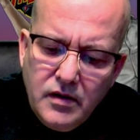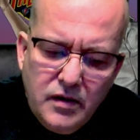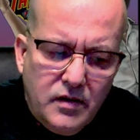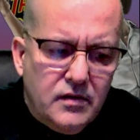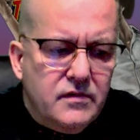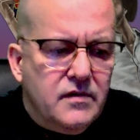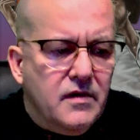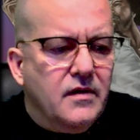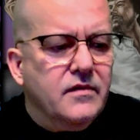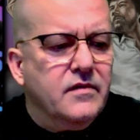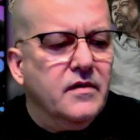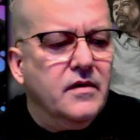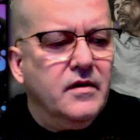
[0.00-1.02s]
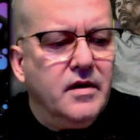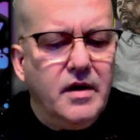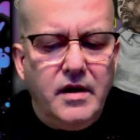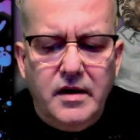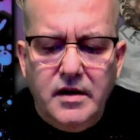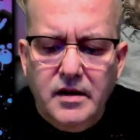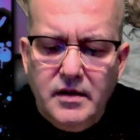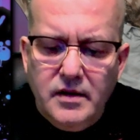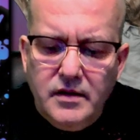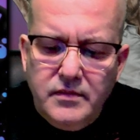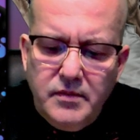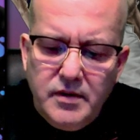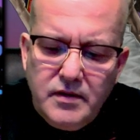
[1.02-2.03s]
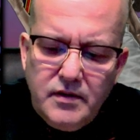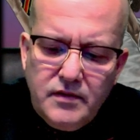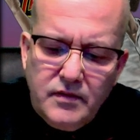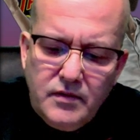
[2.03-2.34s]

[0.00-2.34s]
And just, okay, again, let's make this